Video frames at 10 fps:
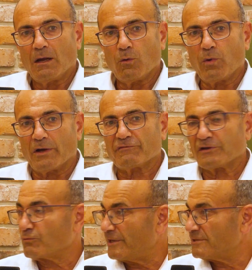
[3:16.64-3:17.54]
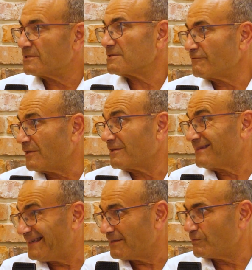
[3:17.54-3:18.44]
one of the greatest, if
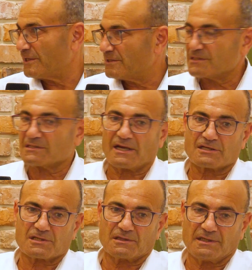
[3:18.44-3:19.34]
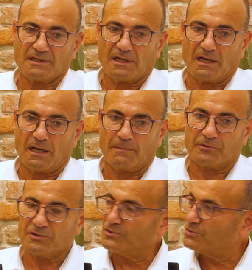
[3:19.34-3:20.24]
not the greatest, actually
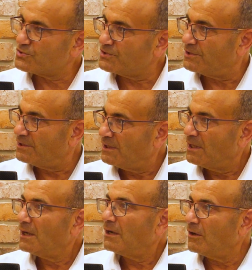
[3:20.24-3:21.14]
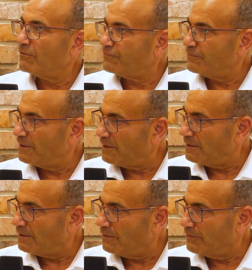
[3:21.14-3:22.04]
producer of
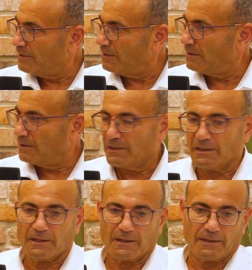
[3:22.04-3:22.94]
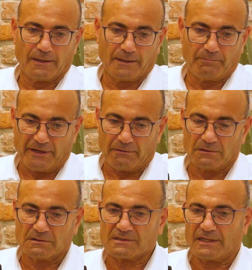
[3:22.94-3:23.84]
oil
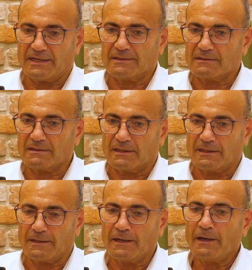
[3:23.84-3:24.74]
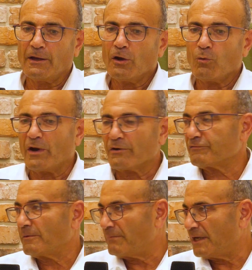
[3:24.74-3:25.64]
barrels and one
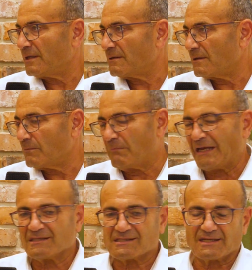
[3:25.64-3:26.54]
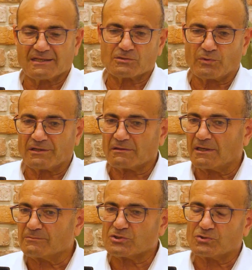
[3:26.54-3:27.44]
of the main states when it
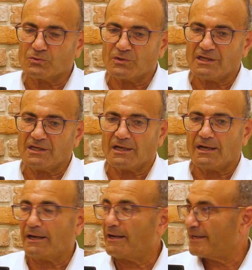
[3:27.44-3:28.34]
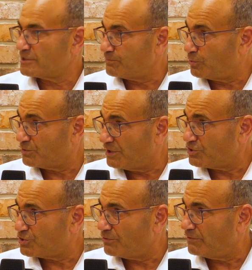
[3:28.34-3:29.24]
comes to the
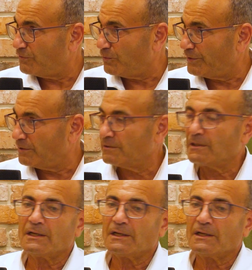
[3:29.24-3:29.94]
exportation of oil